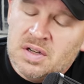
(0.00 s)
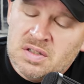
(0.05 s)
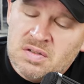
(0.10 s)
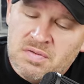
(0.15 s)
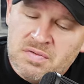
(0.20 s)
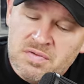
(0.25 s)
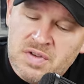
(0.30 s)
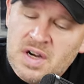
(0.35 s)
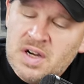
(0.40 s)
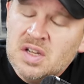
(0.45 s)
It's a
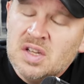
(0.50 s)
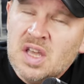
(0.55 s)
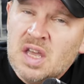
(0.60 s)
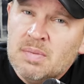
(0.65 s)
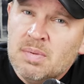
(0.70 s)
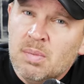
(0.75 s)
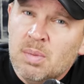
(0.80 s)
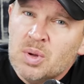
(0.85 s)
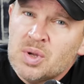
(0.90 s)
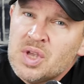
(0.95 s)
very
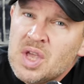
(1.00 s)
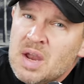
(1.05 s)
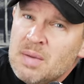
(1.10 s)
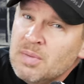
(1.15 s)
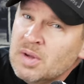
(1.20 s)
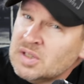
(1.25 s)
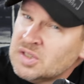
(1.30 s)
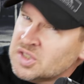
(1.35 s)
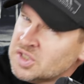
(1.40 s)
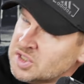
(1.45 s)
capable
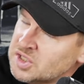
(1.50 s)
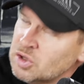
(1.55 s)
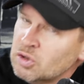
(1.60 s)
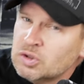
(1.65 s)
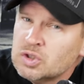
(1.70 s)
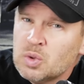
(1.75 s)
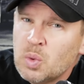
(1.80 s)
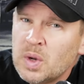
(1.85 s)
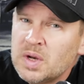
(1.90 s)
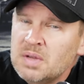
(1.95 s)
camera. It's still
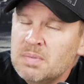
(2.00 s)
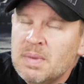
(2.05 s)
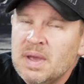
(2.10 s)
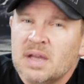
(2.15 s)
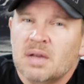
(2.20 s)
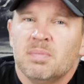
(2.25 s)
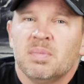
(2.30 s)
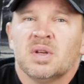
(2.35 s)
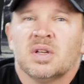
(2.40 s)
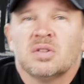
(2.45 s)
twenty
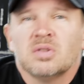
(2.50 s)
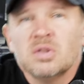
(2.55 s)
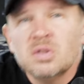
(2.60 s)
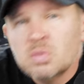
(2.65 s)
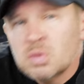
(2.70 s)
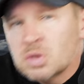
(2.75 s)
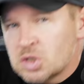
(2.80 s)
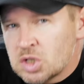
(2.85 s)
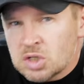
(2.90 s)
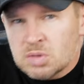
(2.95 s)

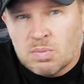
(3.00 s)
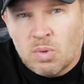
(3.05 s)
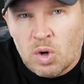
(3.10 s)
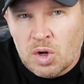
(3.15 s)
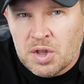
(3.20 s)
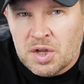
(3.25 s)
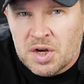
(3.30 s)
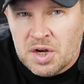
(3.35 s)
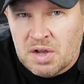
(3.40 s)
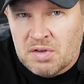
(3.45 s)
megapixels, which is
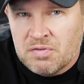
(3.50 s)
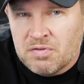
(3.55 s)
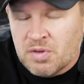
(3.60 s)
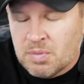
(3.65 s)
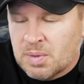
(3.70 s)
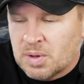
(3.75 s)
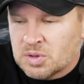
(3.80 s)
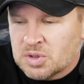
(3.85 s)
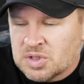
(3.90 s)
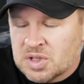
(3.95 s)
more than enough for
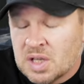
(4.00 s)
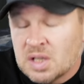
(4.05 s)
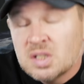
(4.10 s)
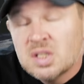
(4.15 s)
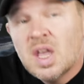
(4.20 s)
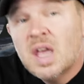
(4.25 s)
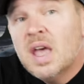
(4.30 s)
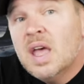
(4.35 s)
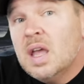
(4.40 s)
most things.